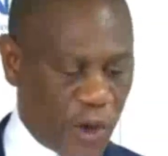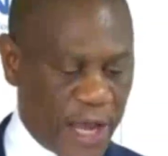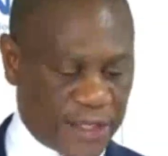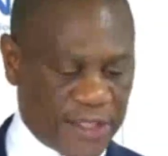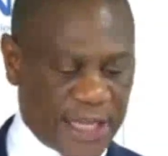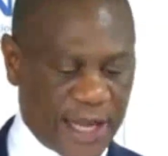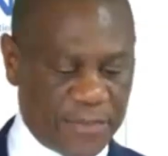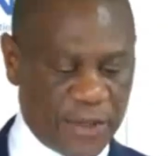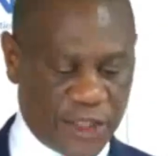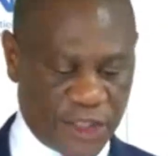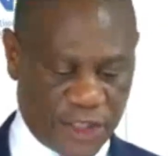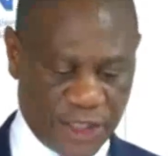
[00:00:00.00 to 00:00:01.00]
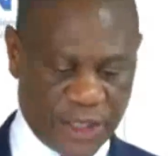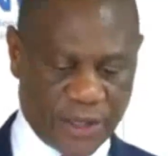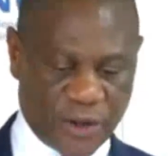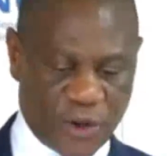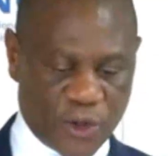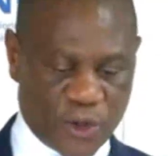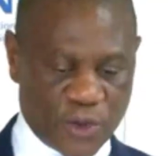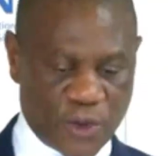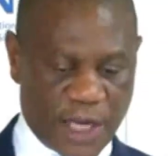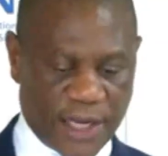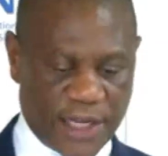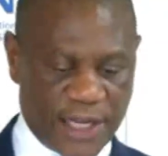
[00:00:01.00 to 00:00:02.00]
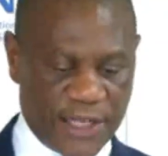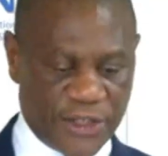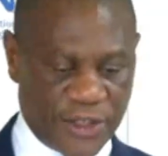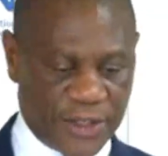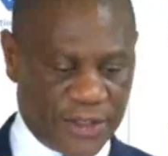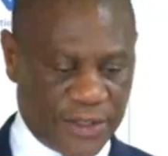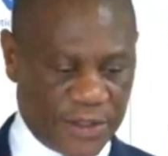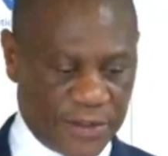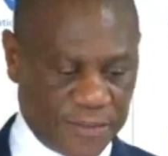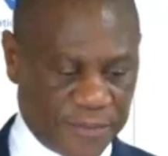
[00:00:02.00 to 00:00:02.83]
establish consular relations.